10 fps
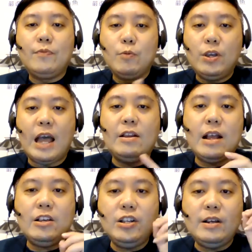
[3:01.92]
we can
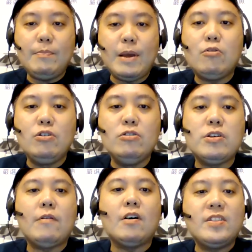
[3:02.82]
actually make good use
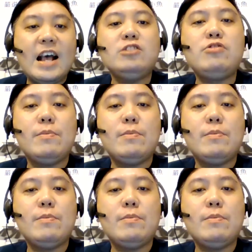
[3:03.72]
of our test